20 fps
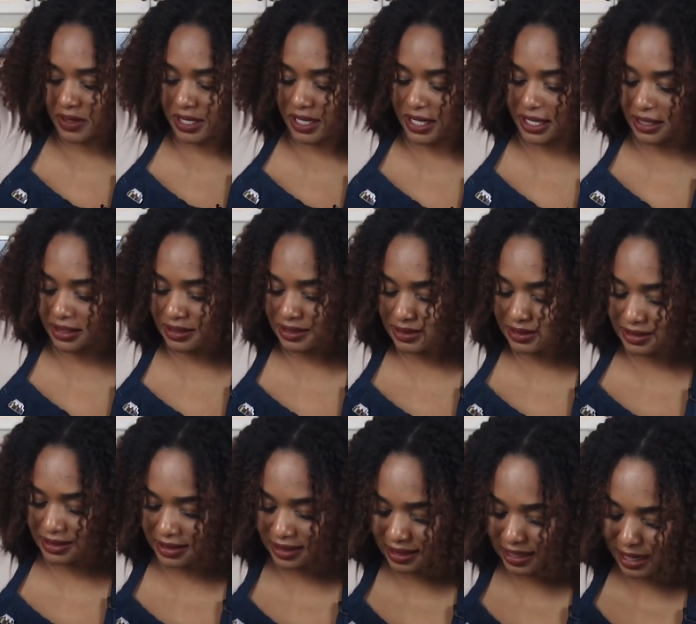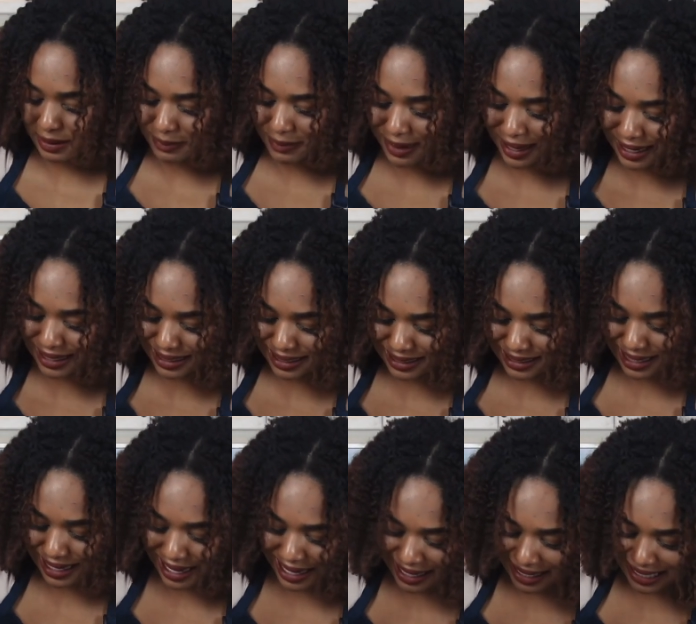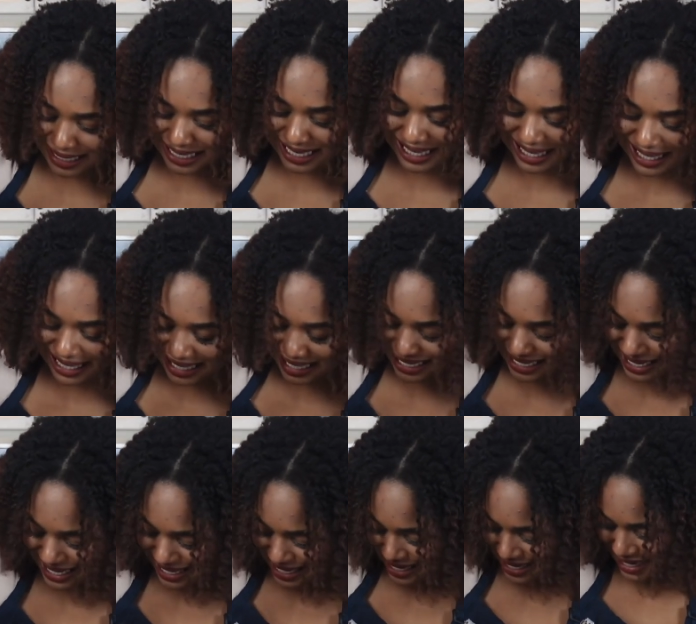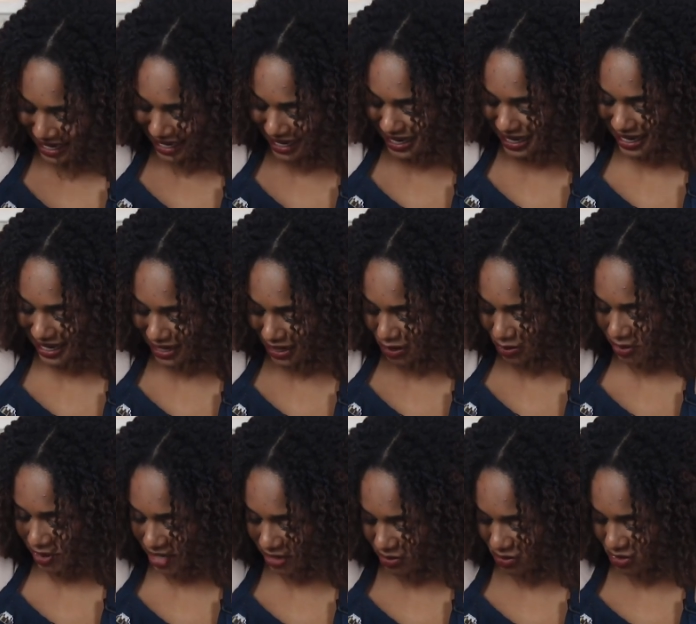again to see. I might need to add a little bit